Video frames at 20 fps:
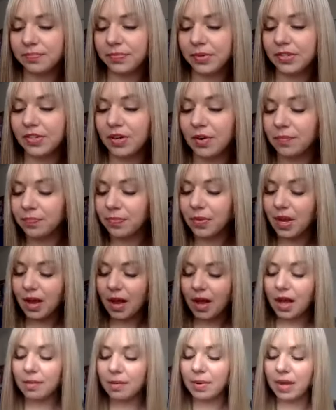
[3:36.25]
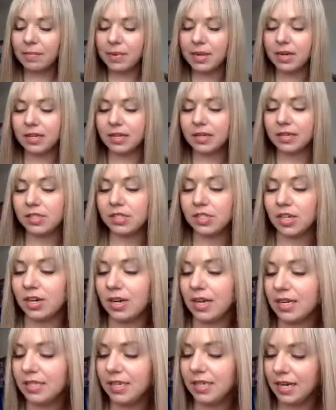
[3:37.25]
So I'm gonna start
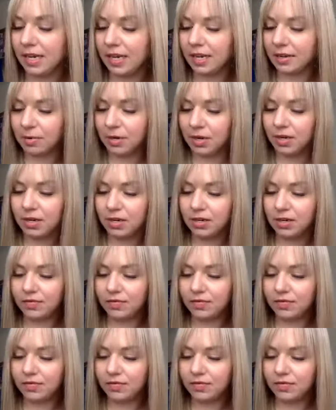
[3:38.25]
a timer